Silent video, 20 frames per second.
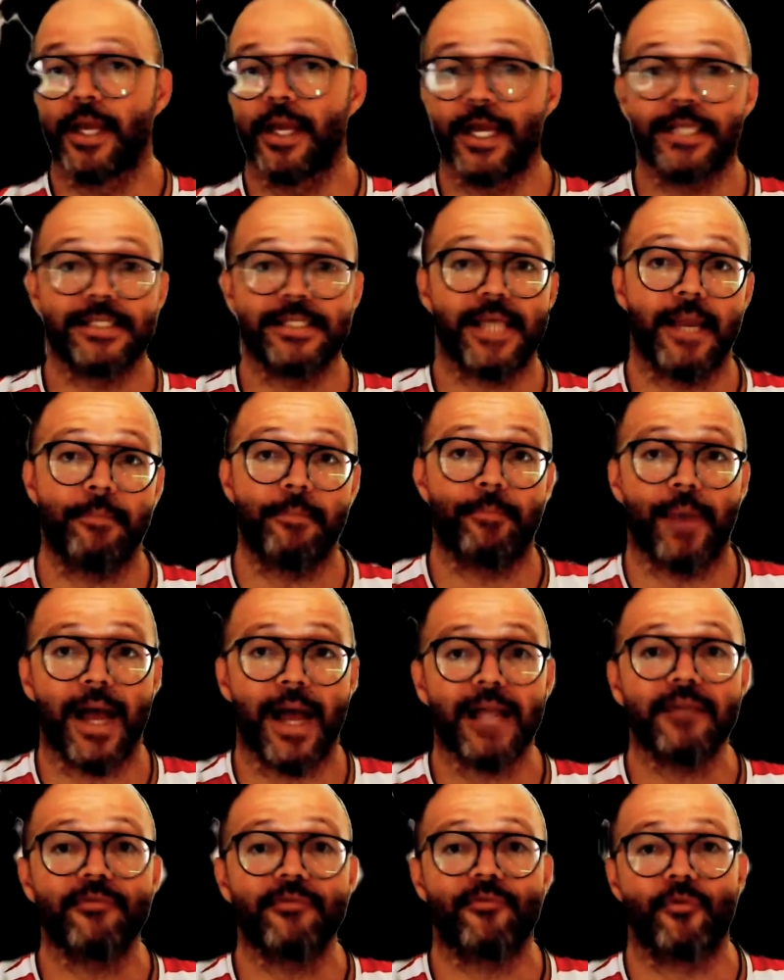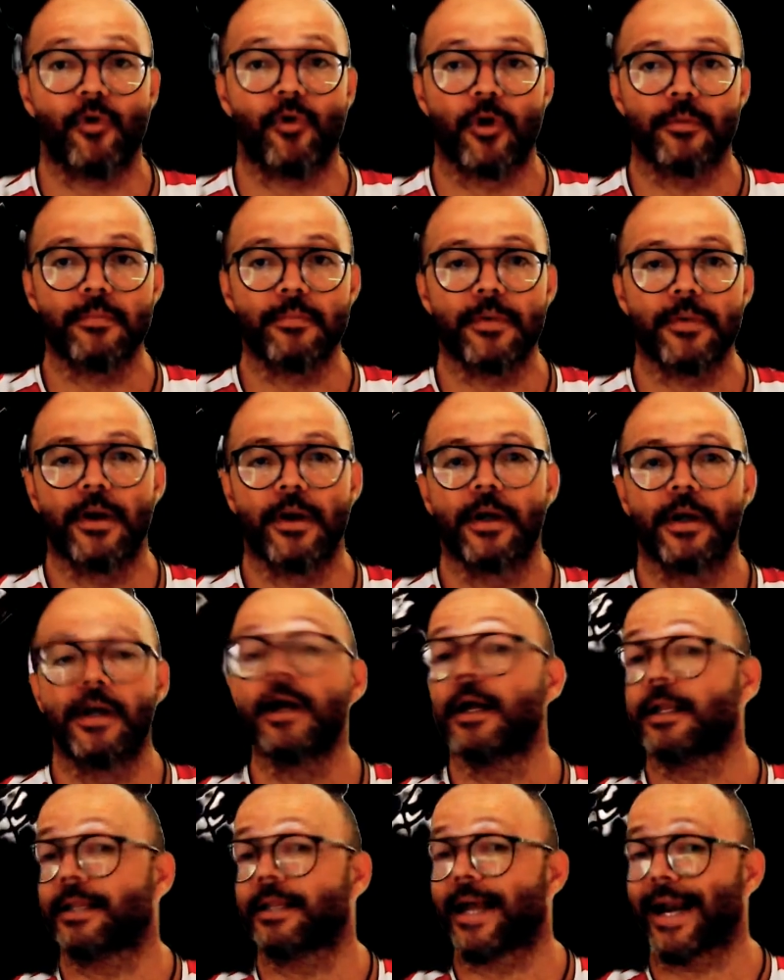It's a platform
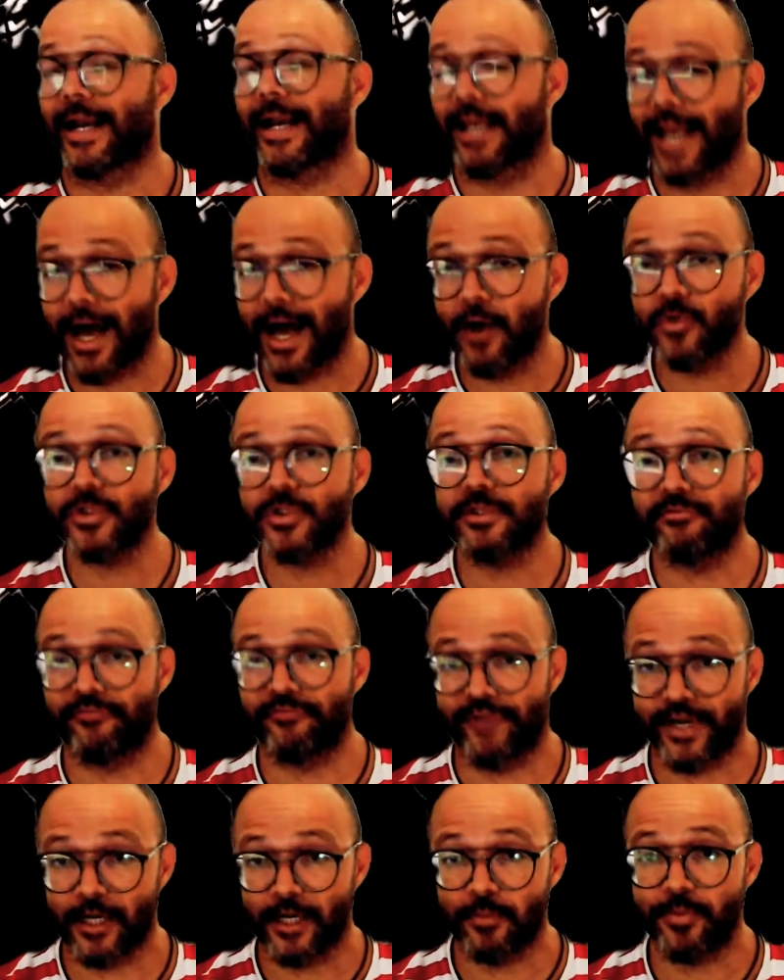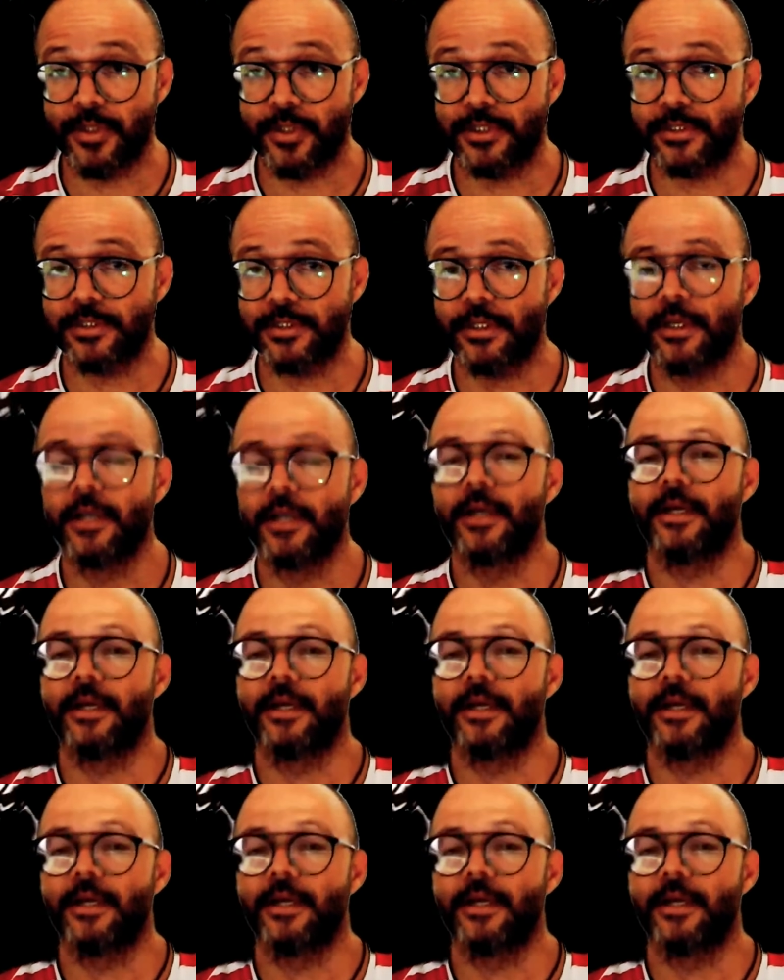that allows developers,